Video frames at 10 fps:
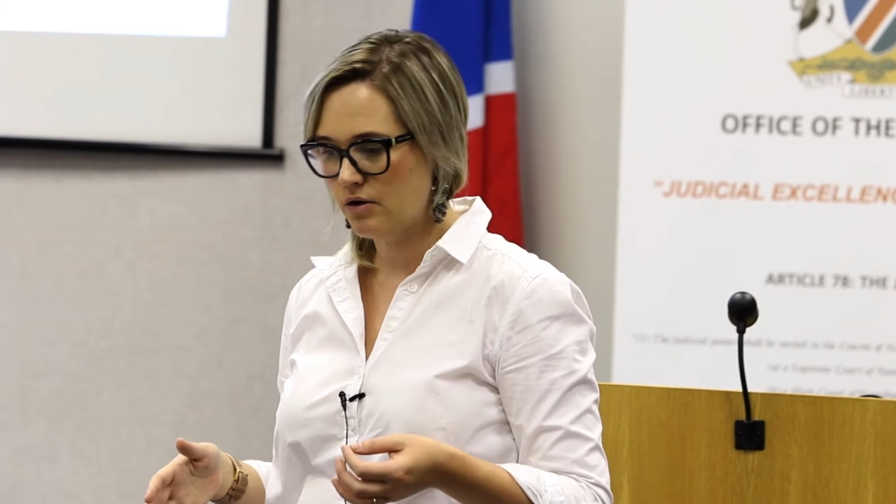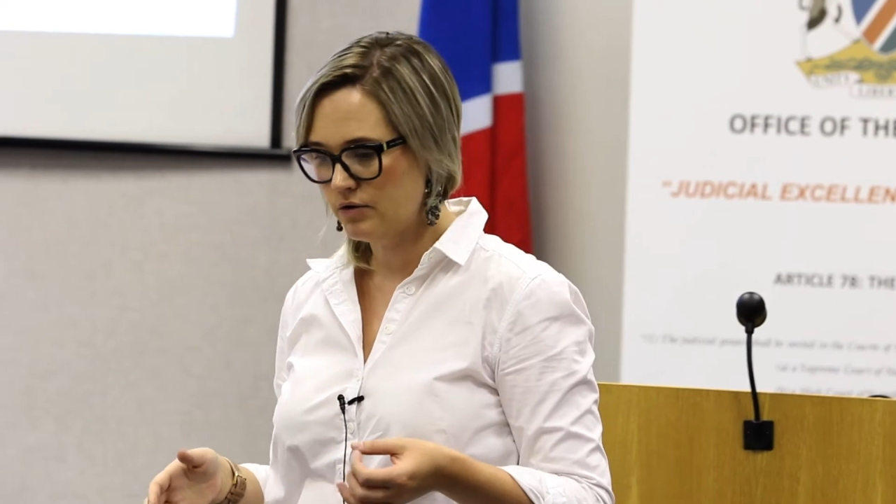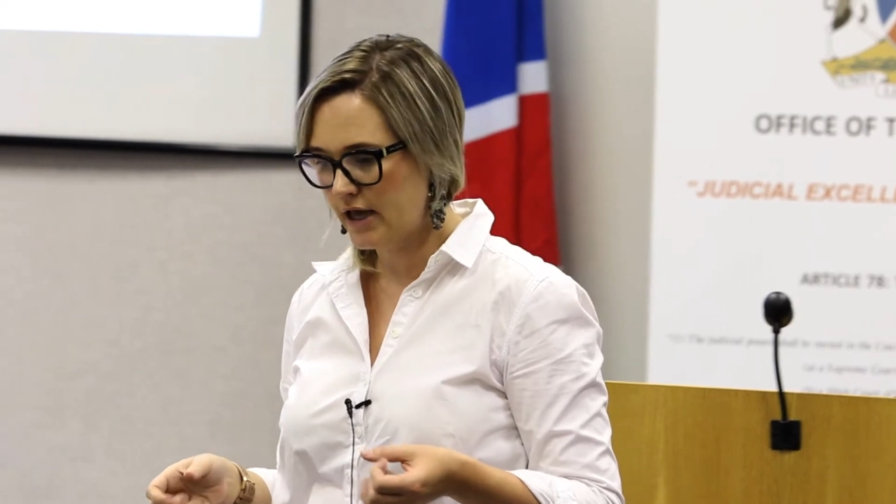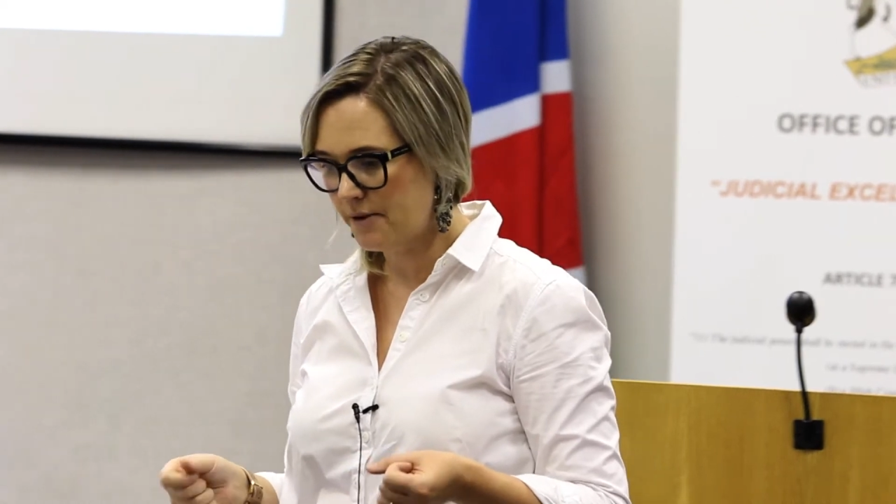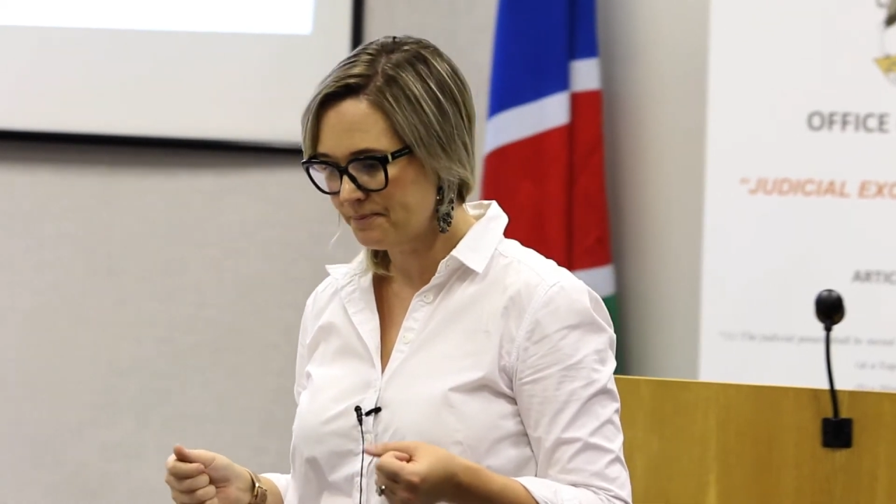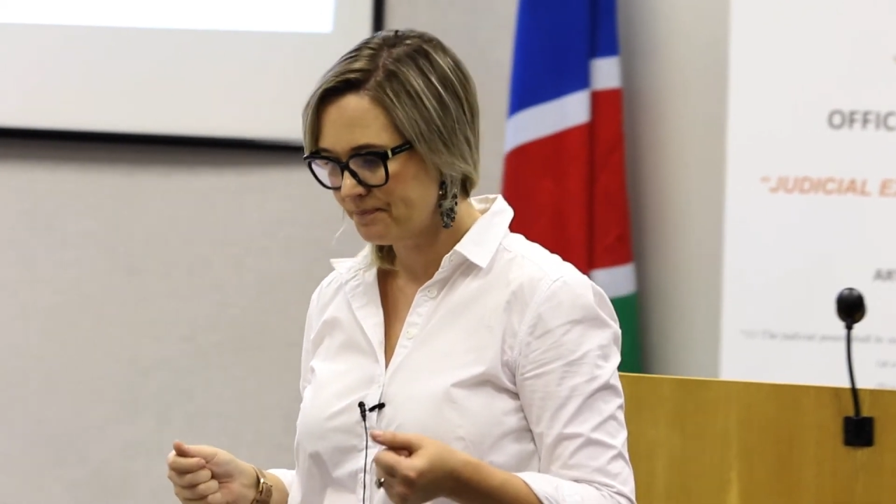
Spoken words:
Okay.